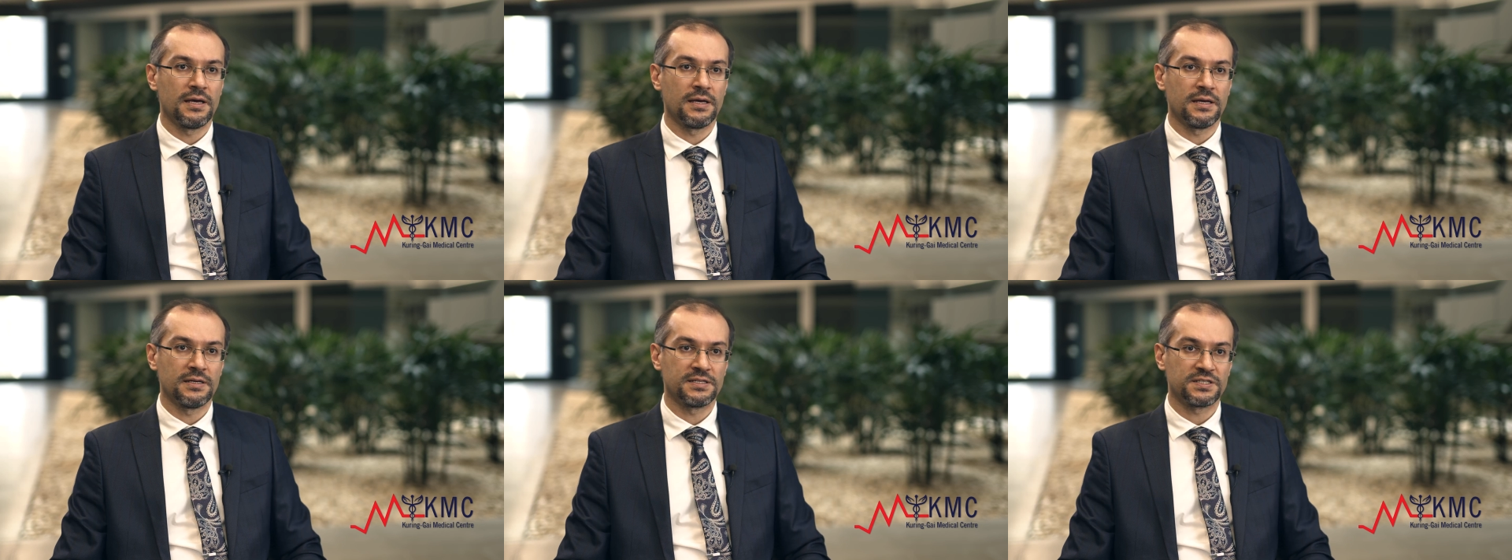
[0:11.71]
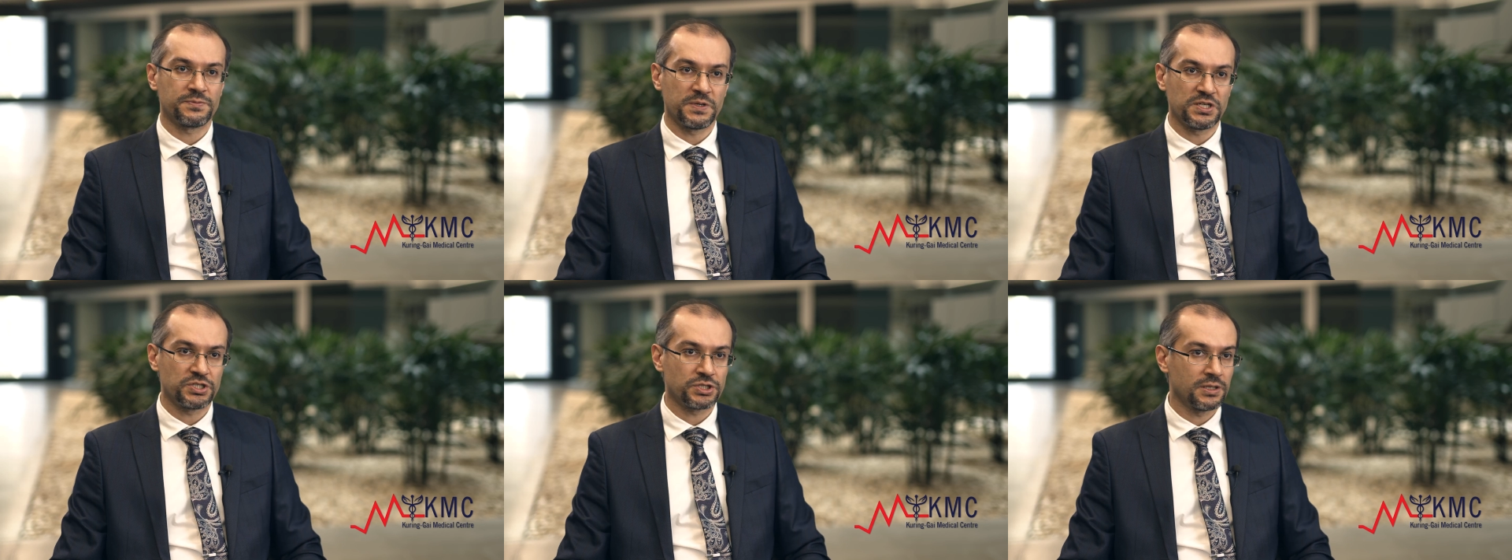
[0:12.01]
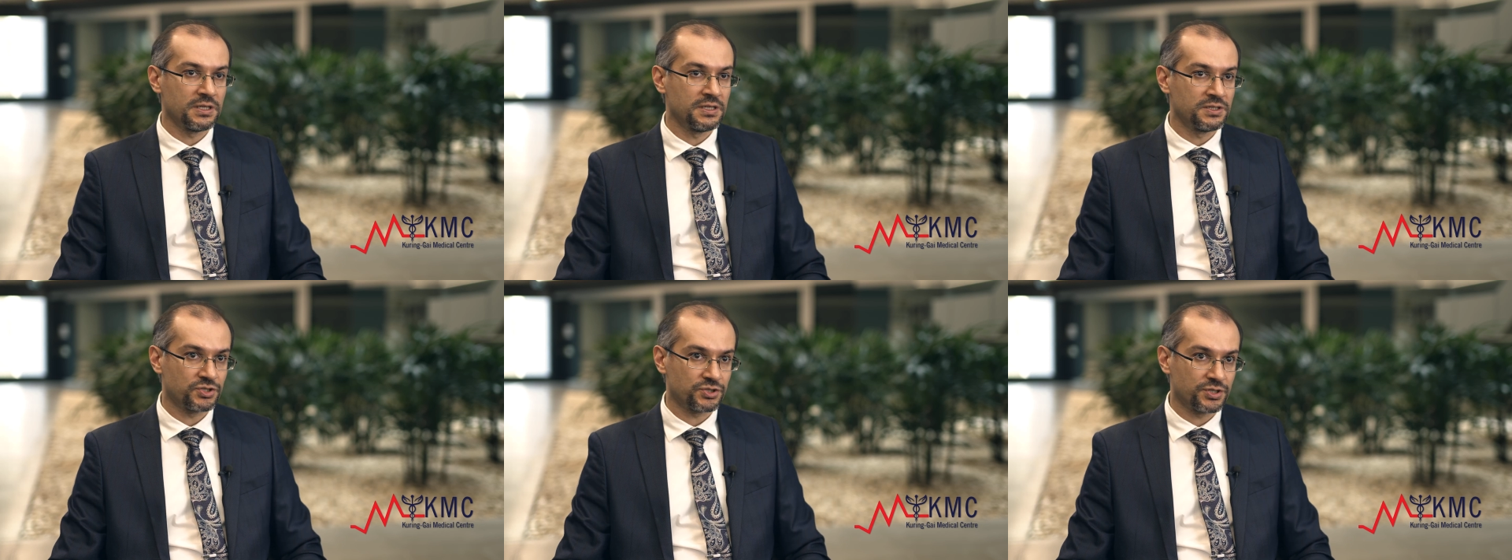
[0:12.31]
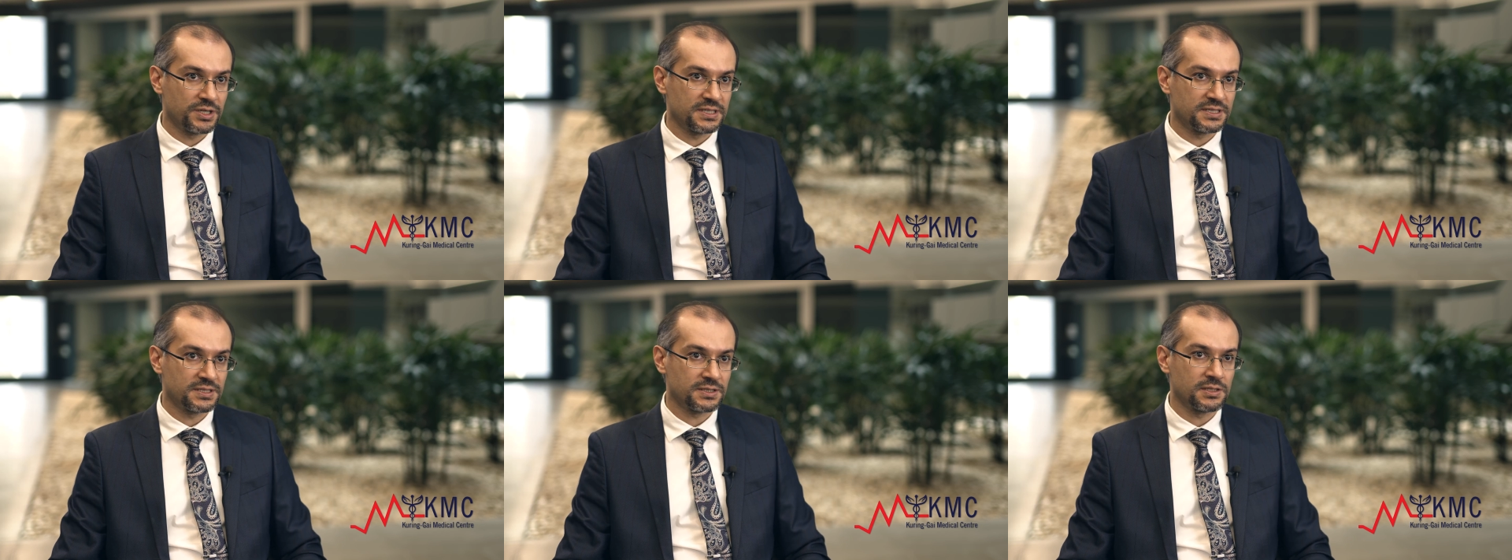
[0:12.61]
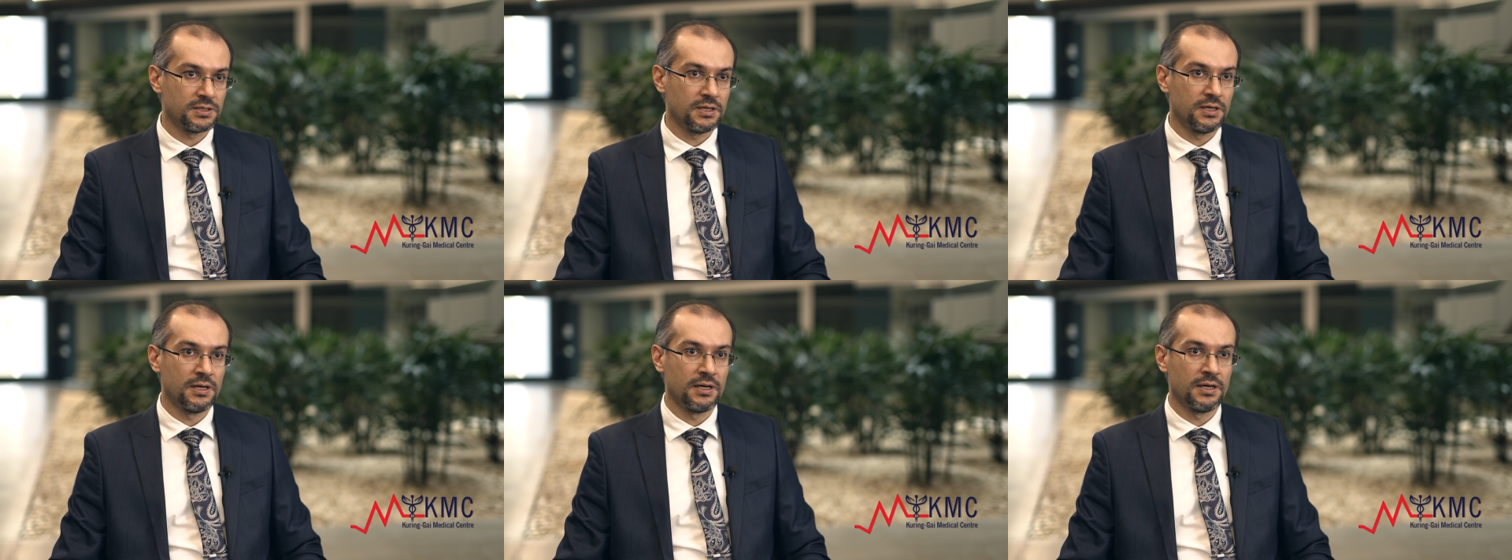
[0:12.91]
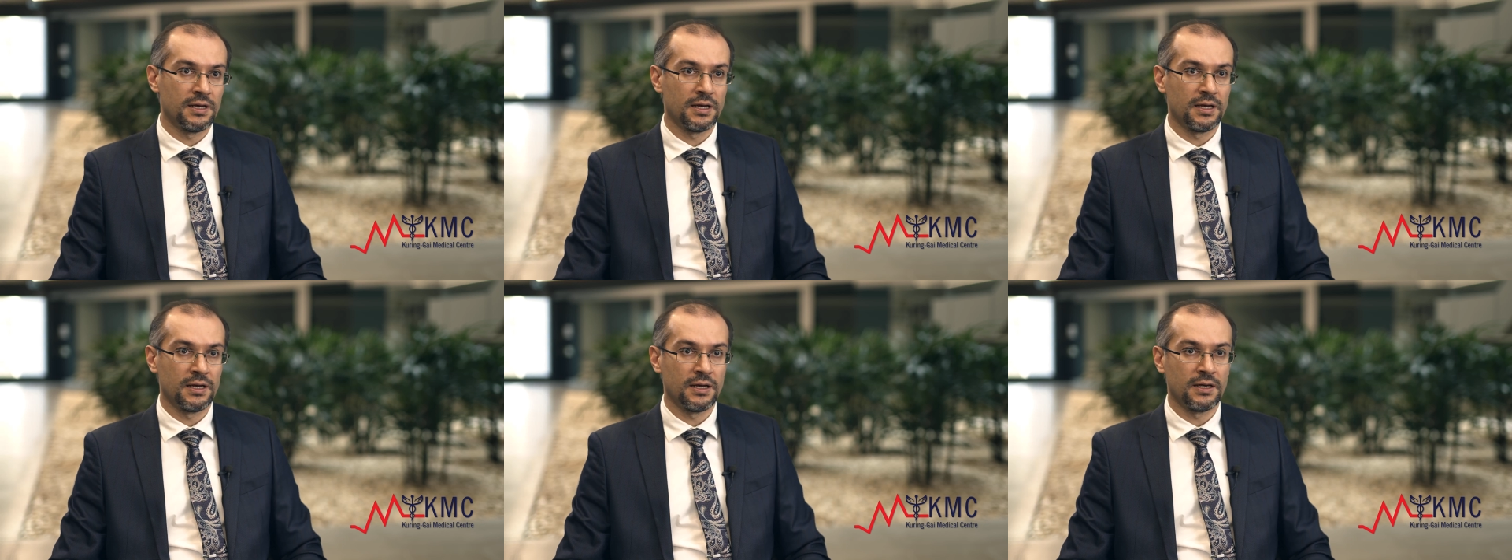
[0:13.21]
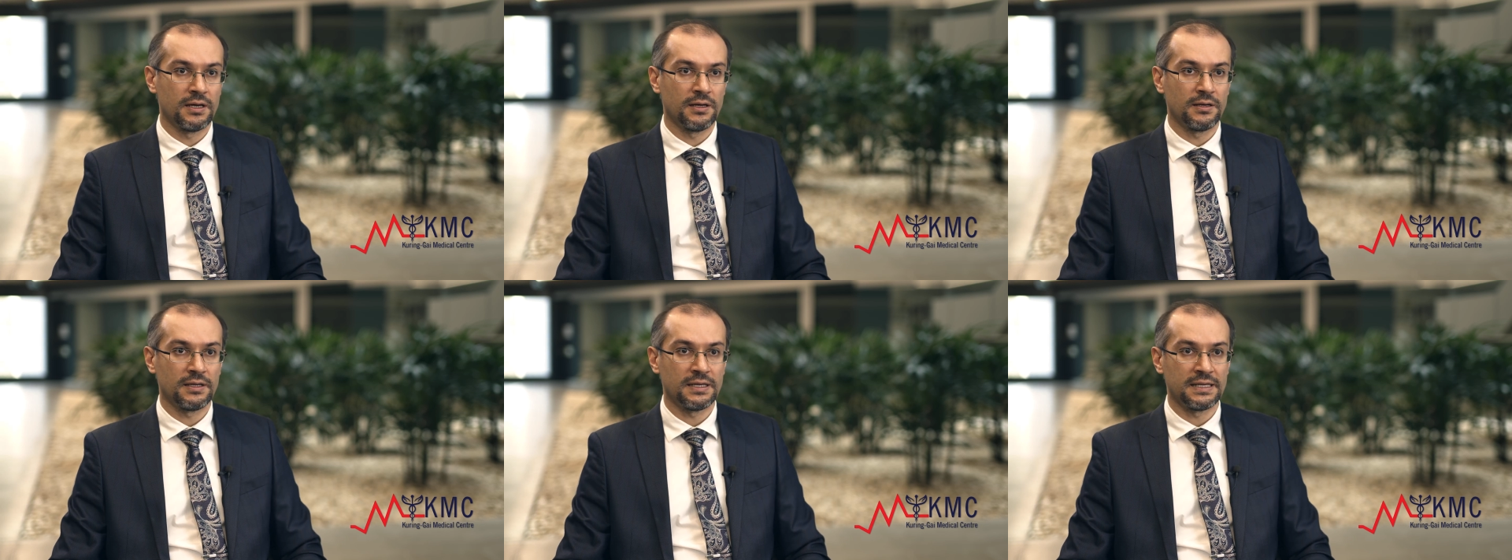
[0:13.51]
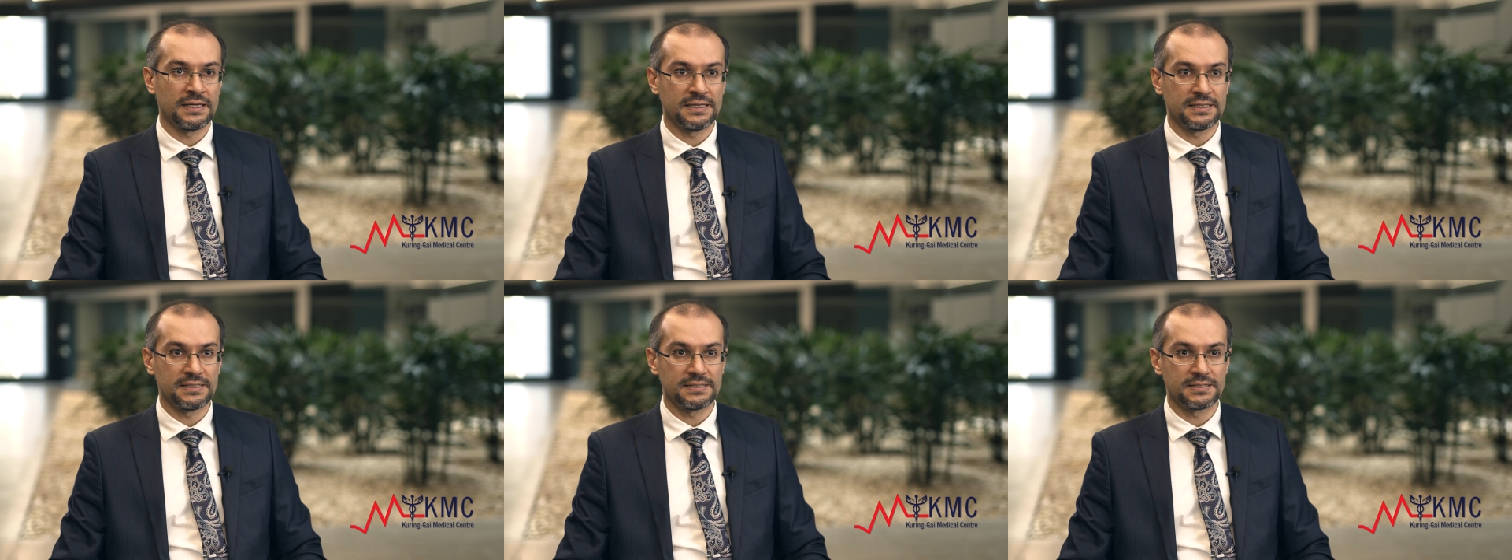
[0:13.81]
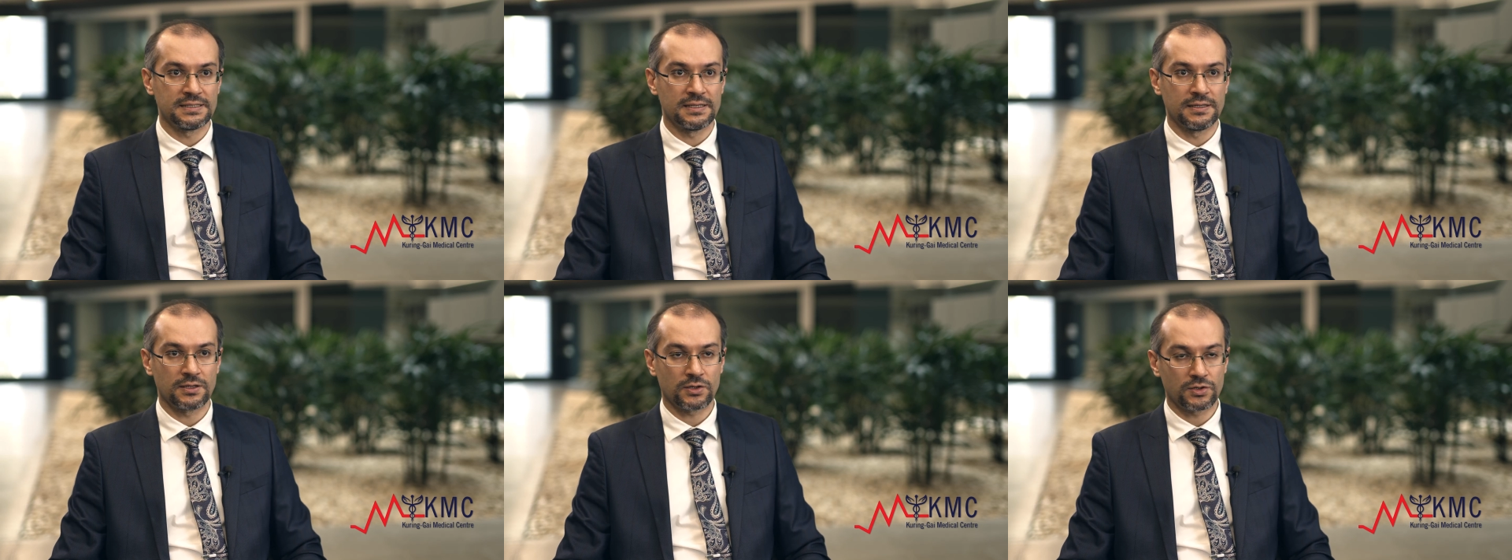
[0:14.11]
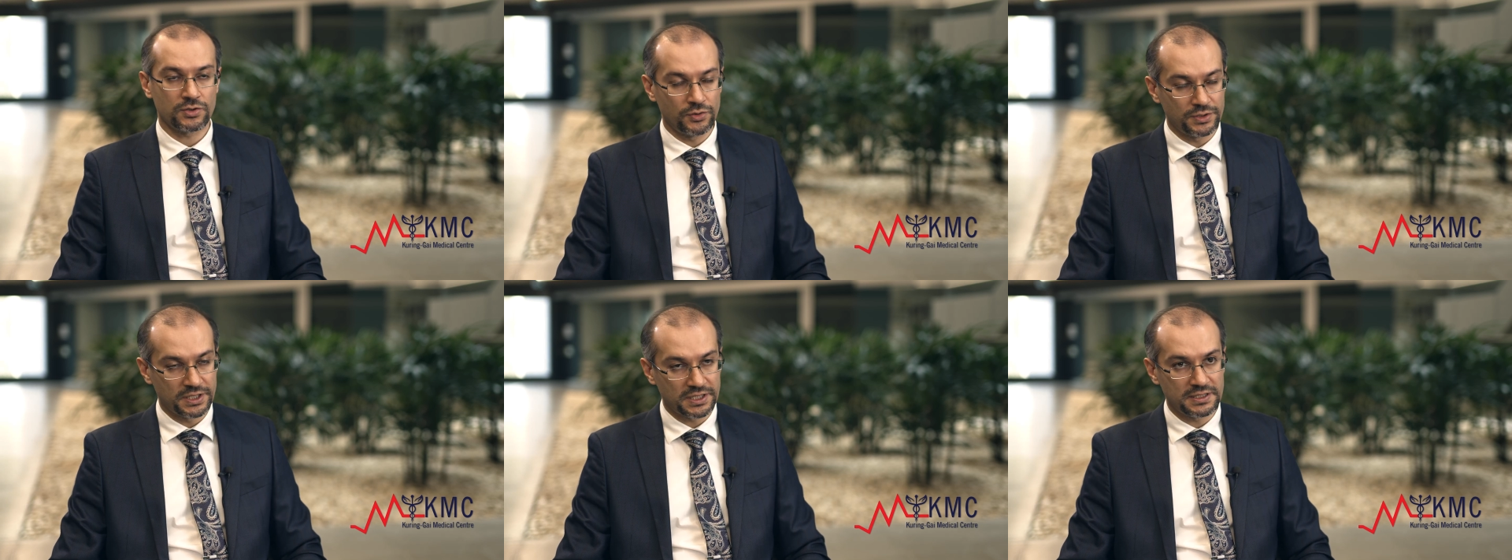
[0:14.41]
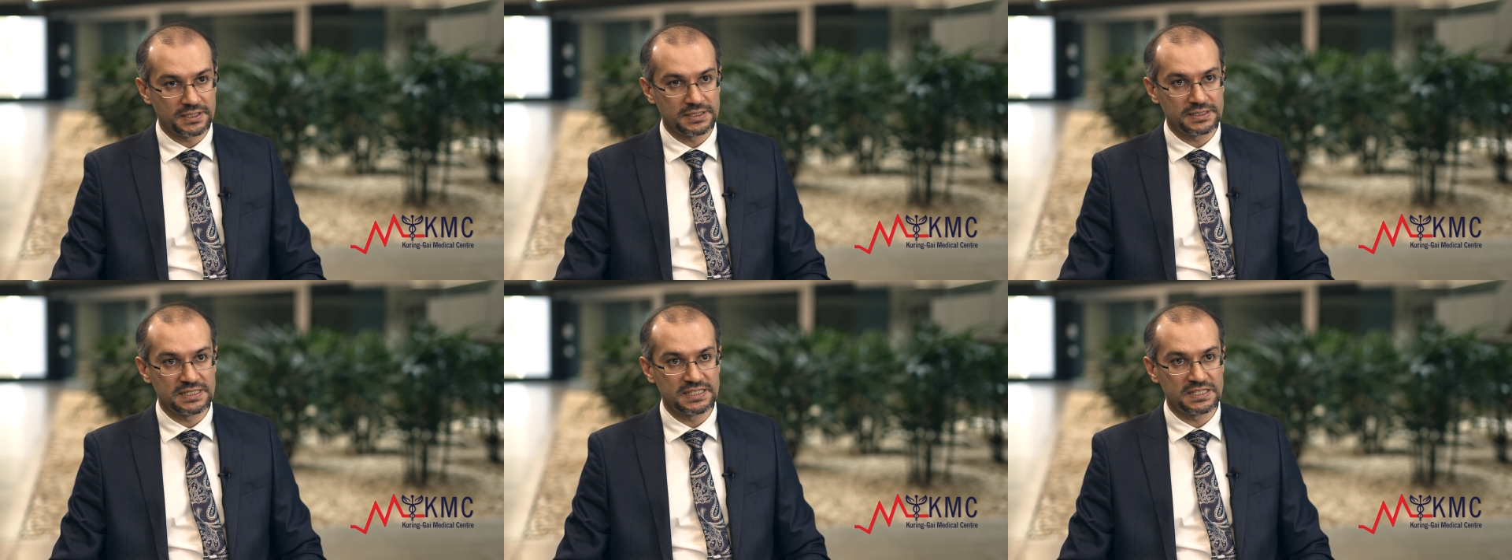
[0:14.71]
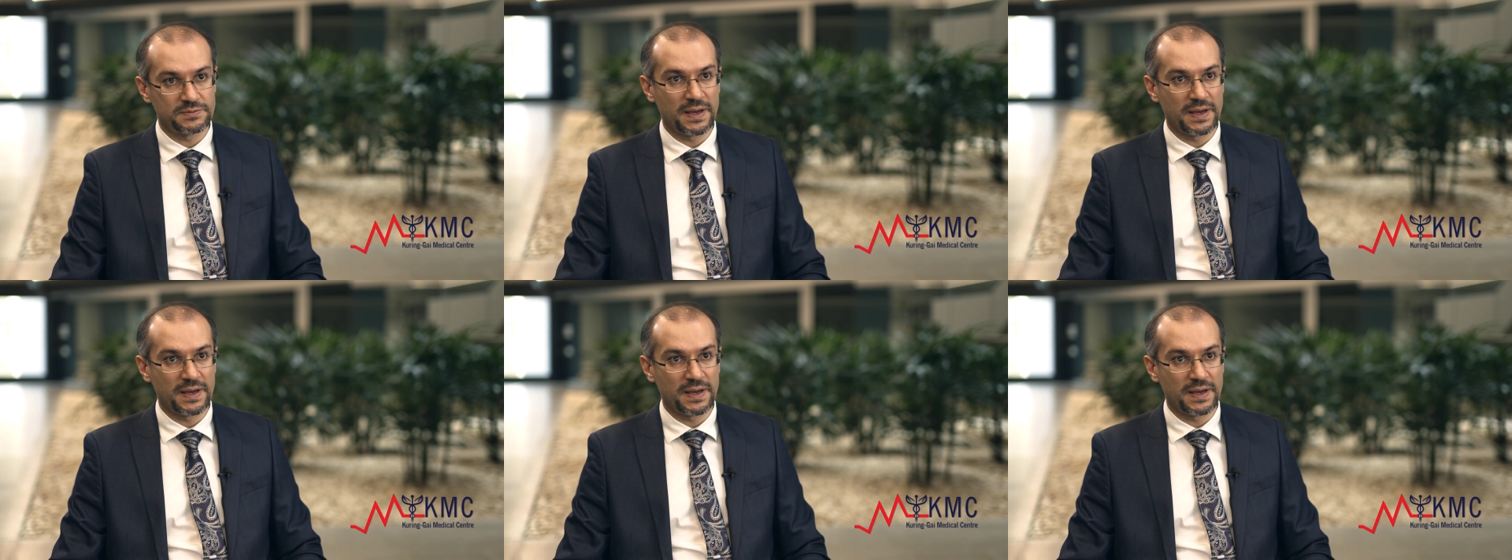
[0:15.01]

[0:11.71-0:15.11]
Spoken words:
special interests is chronic disease